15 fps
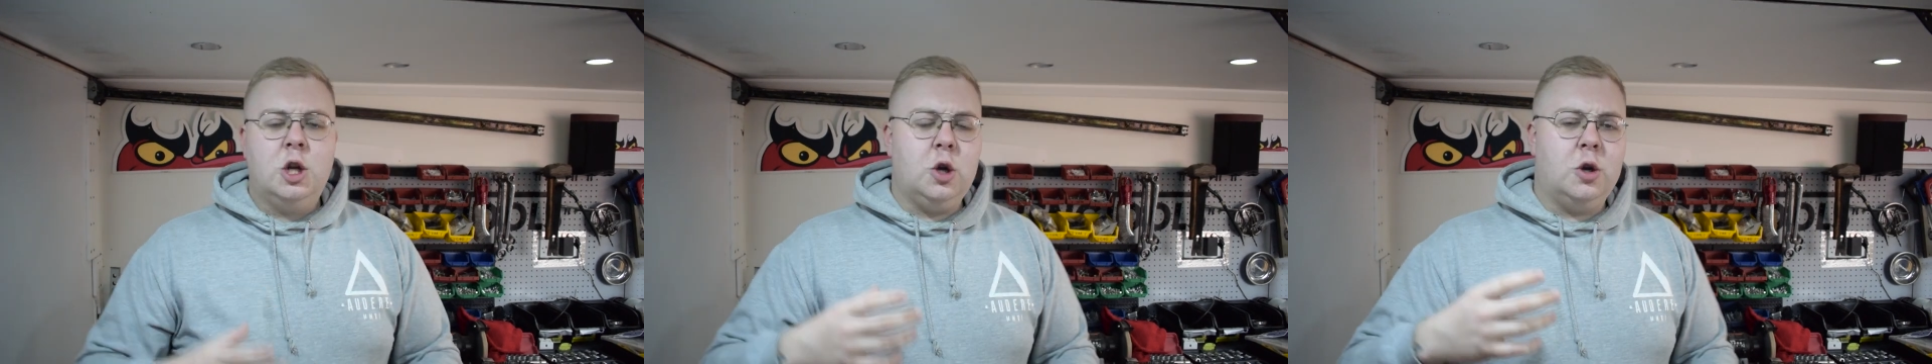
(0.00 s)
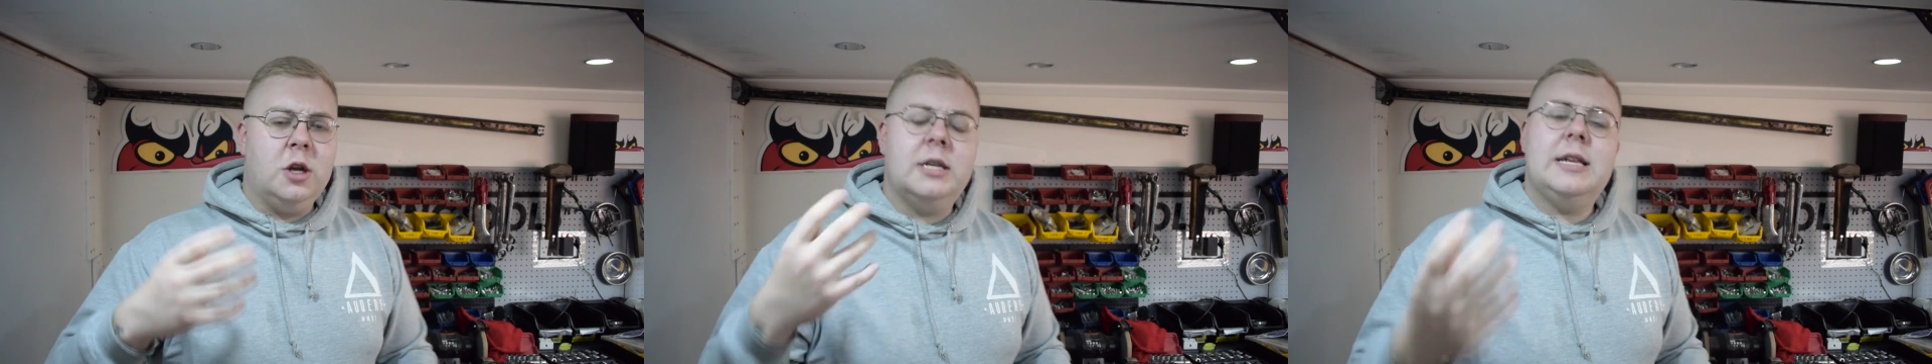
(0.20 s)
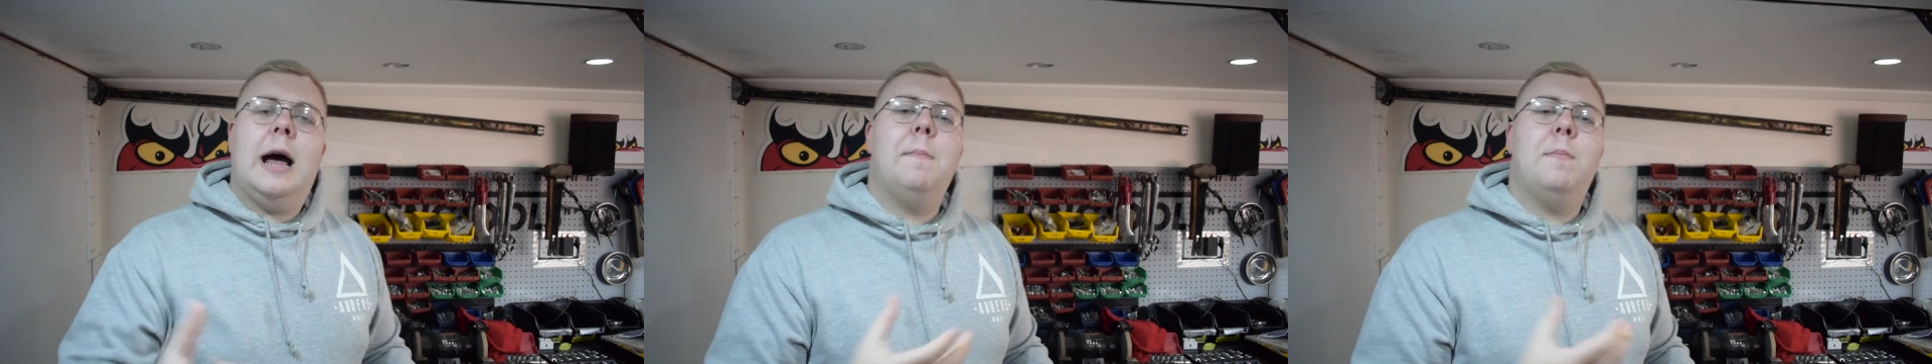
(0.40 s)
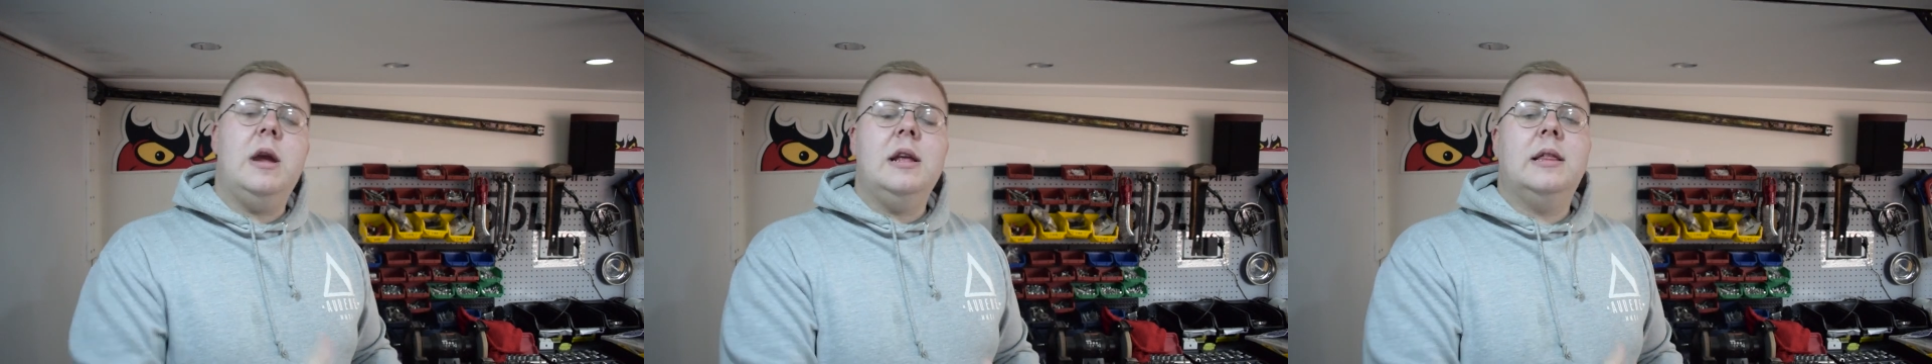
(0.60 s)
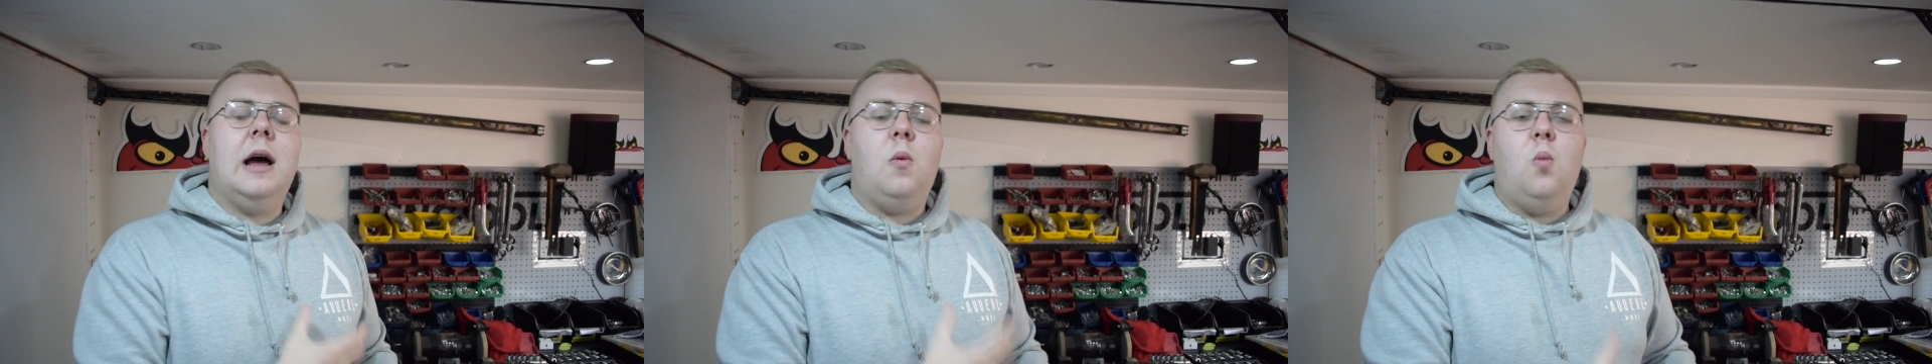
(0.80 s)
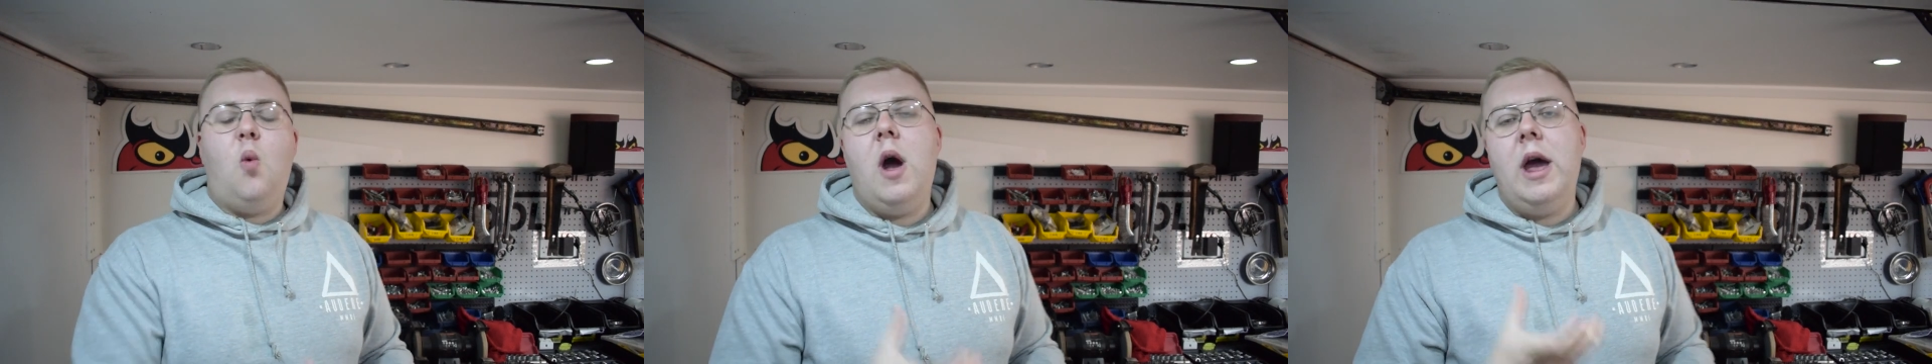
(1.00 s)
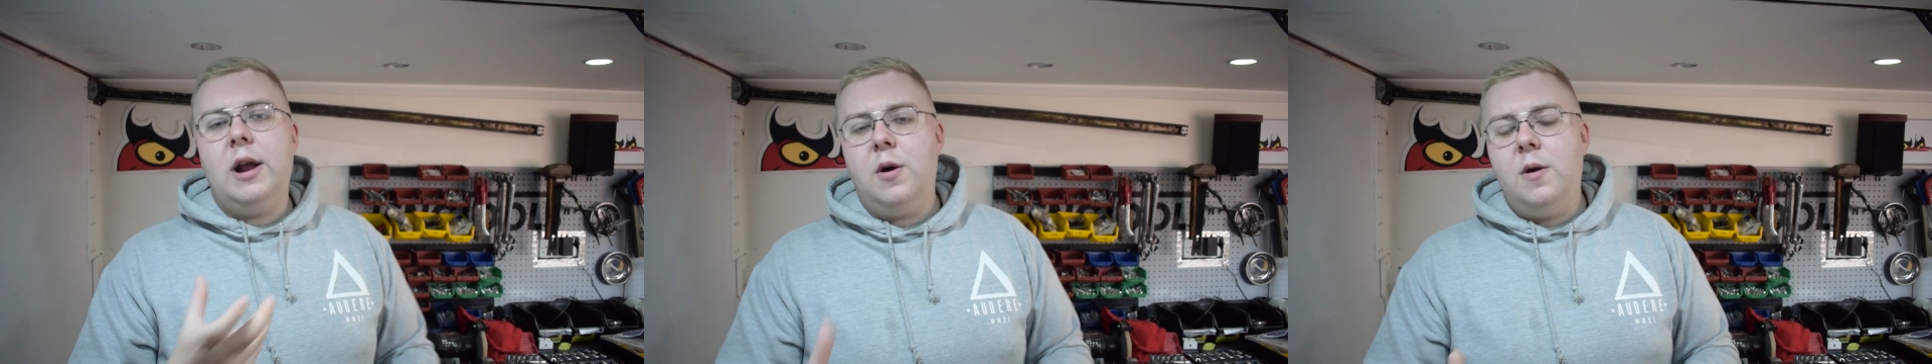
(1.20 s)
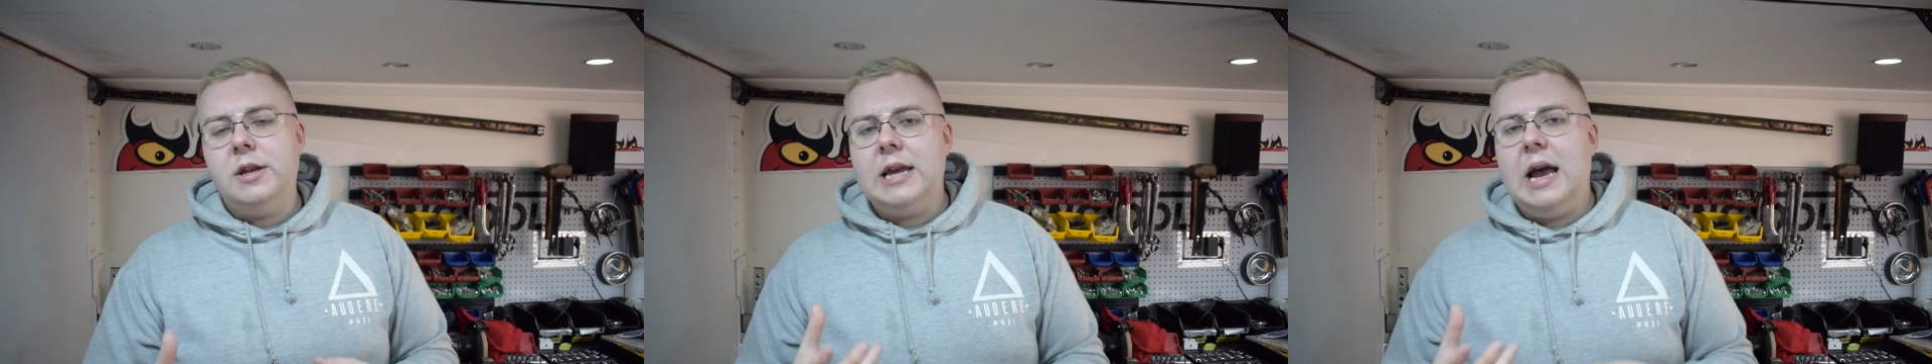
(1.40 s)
So does that mean that we're going